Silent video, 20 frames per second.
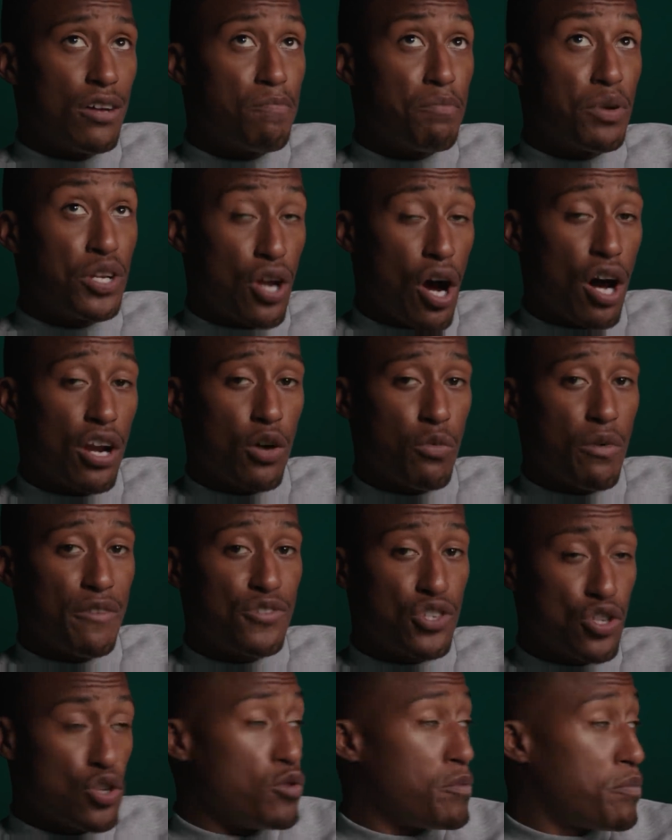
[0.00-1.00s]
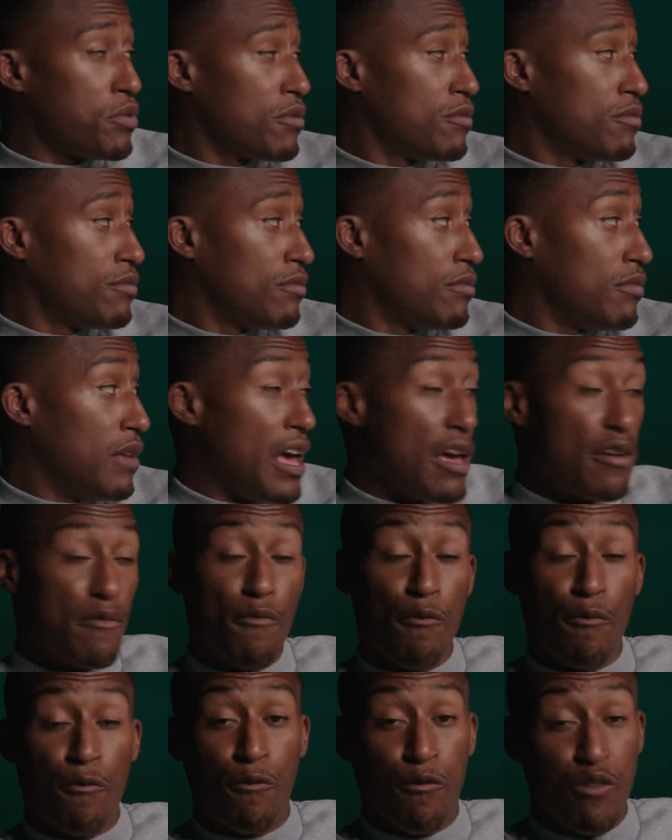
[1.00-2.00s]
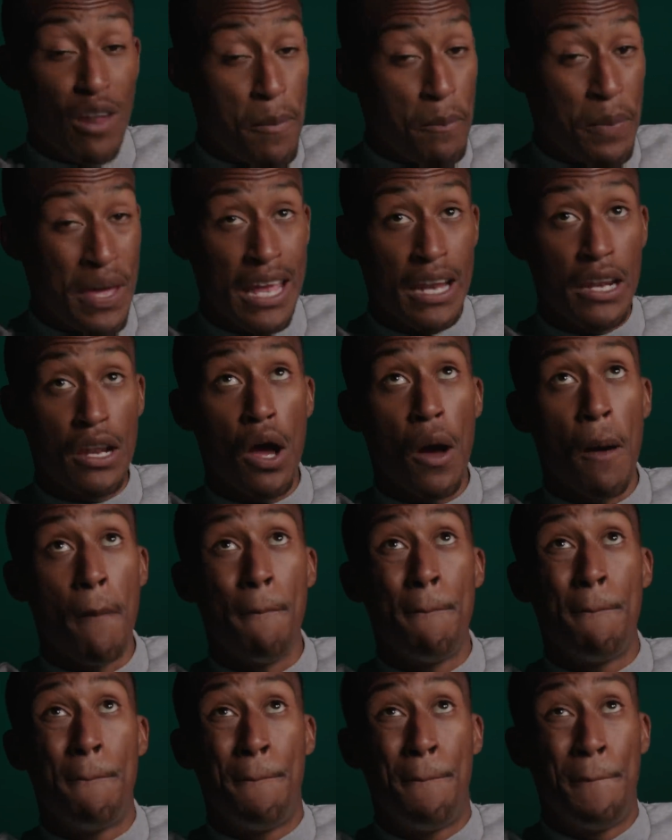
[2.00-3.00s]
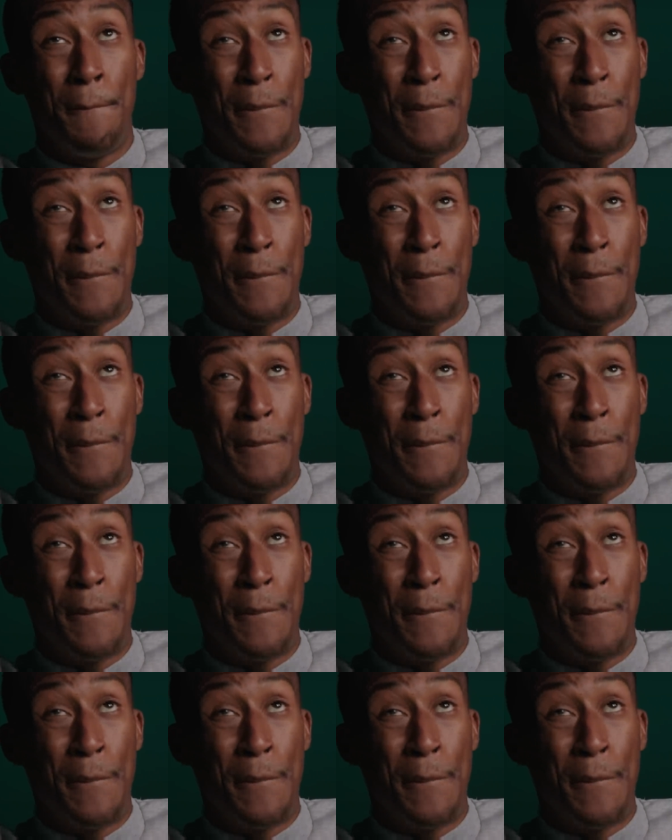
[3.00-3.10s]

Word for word: banana with soup. It flipping really?